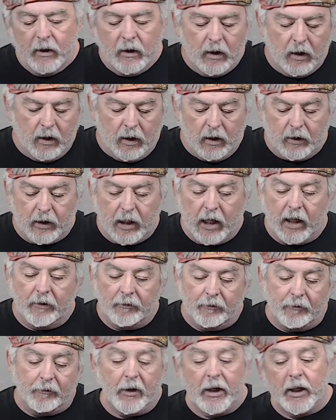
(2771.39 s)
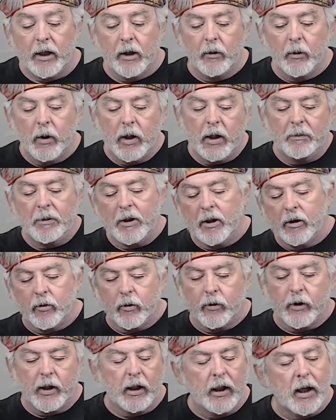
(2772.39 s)
kind of faded away because
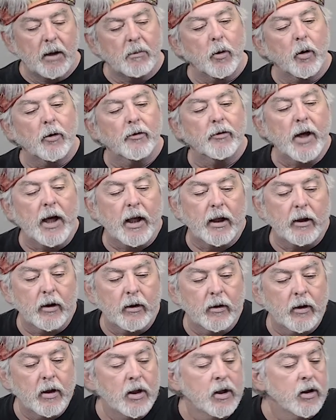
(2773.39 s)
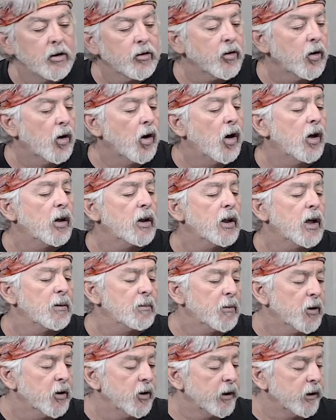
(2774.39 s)
we got a lot more value. So all
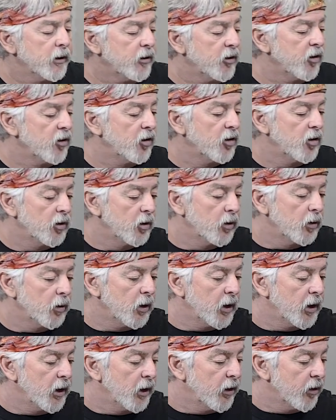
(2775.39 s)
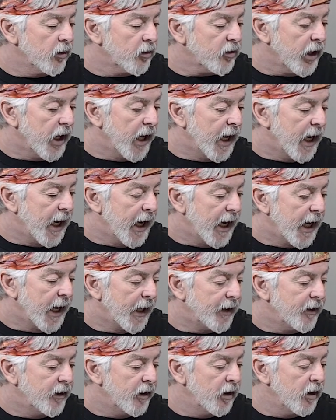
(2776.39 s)
I'm going to do is
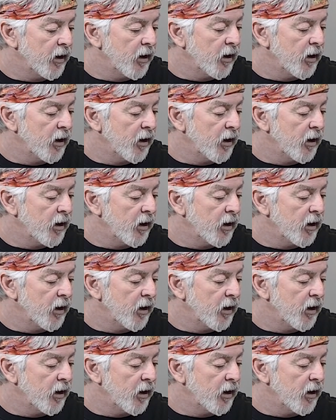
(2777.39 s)
add...